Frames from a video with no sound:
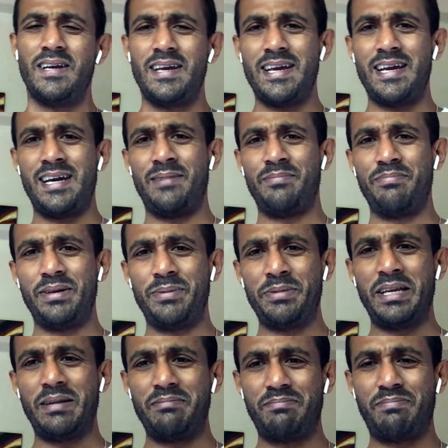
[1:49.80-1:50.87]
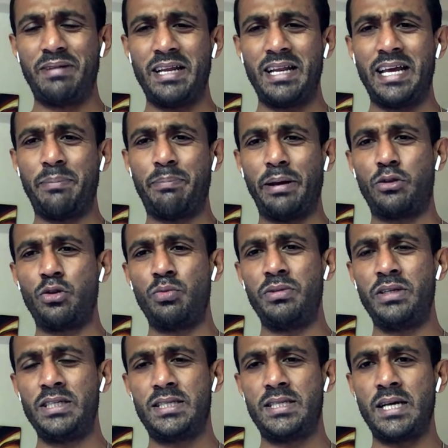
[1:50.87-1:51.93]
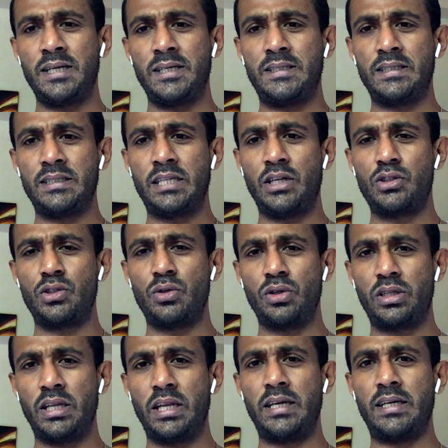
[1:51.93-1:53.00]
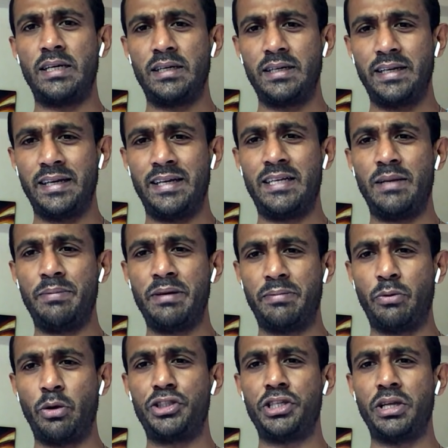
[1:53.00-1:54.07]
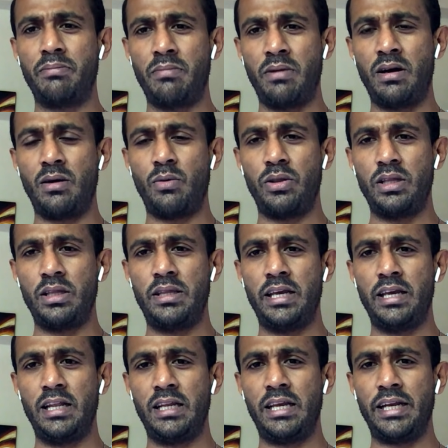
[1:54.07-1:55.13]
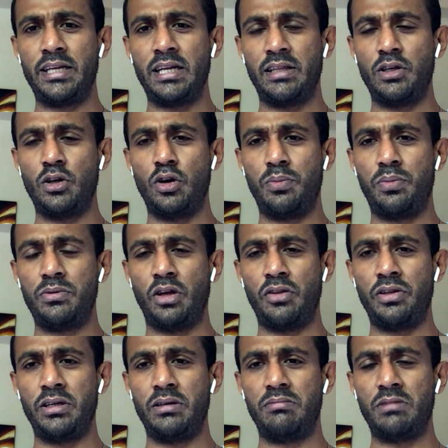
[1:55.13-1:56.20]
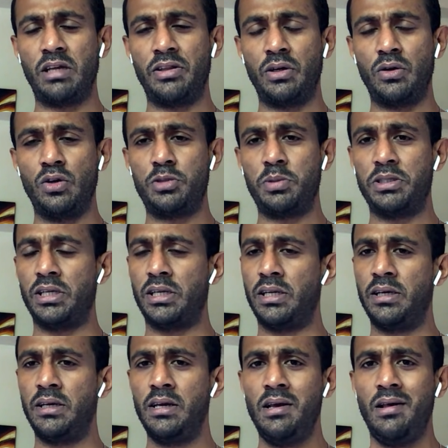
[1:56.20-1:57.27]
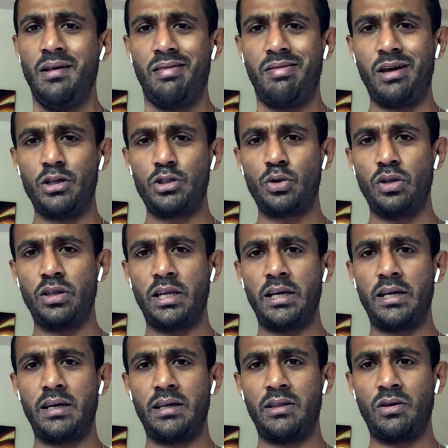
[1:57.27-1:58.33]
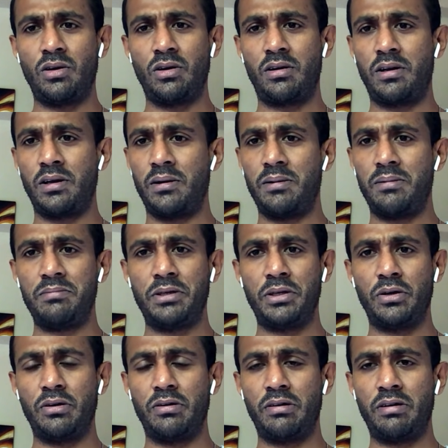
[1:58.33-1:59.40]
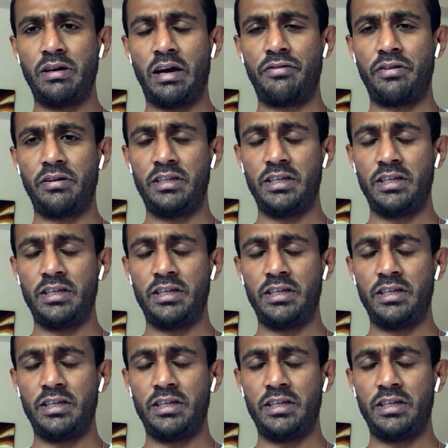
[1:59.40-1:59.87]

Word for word: Yeah, I mean, player like Patum Nissanka, Gunathilaka, yeah, it'll be a question mark whether they'll get another, another, another go. Especially Gunathilaka, I thought, uh, you know, after